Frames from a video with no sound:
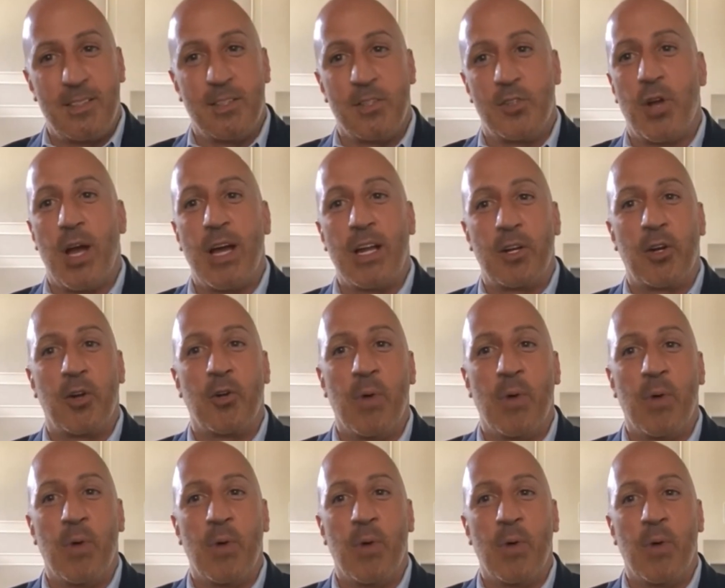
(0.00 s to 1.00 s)
try to
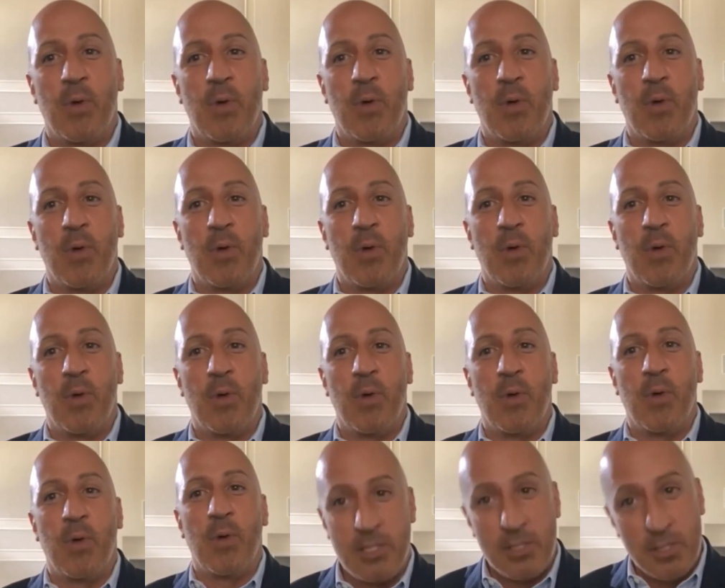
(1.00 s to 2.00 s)
correct the
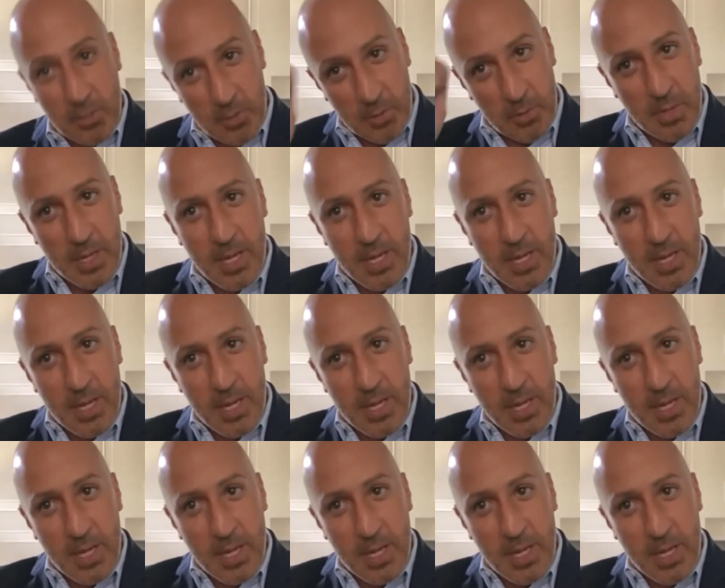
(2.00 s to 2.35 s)
presidential election. So